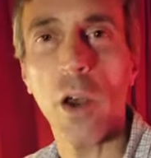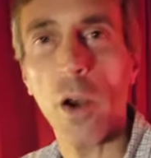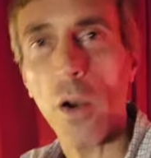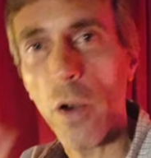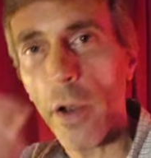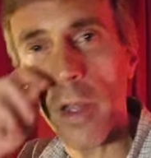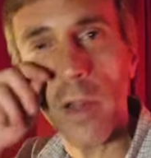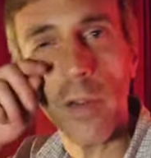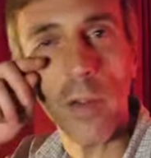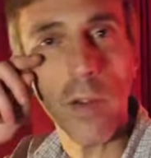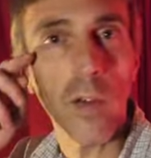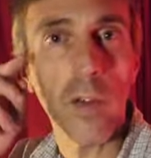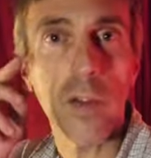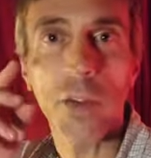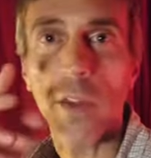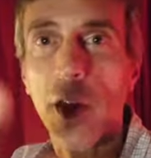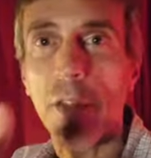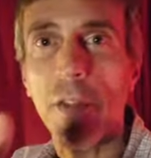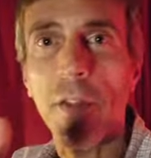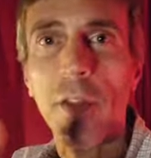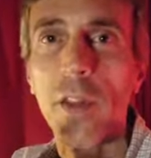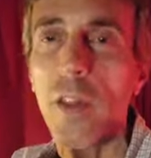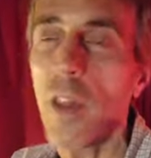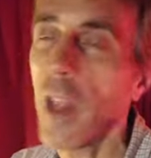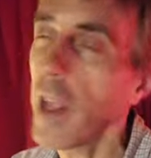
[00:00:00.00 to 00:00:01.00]
know, and there's
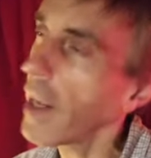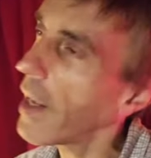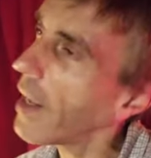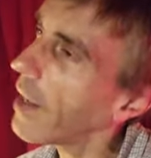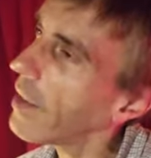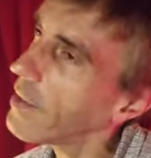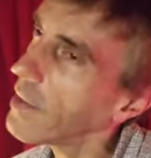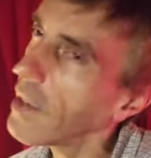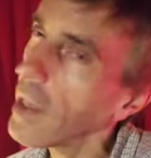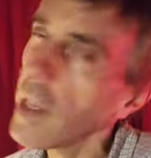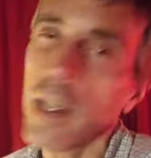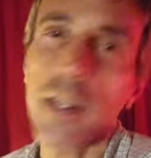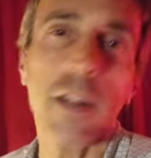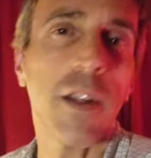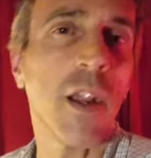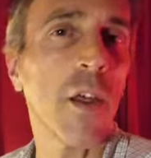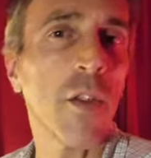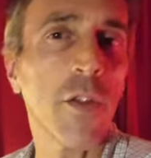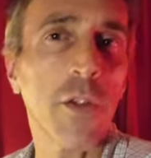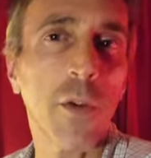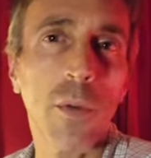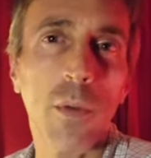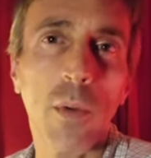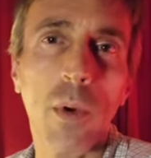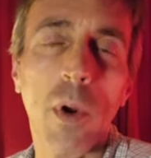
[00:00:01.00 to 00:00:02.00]
nothing, like I said,
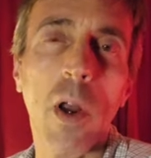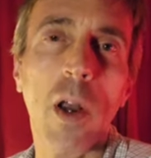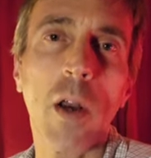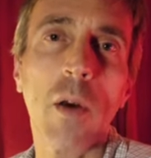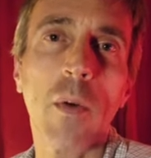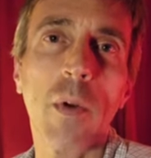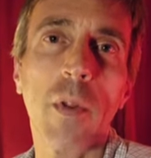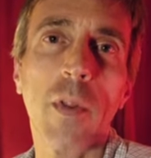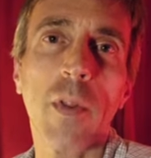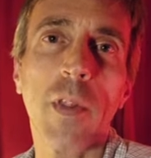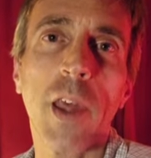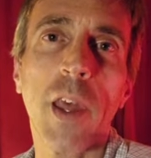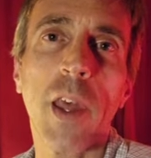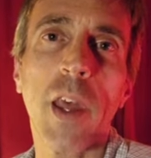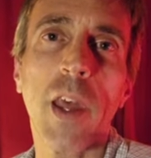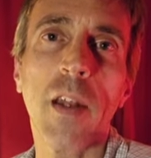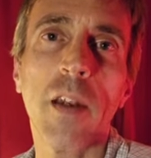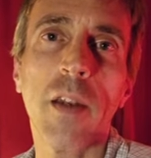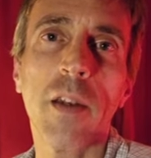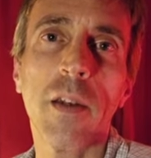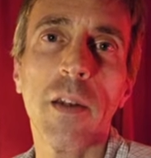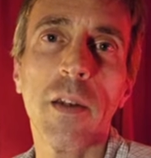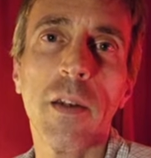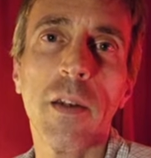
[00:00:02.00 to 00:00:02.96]
nothing wrong with that.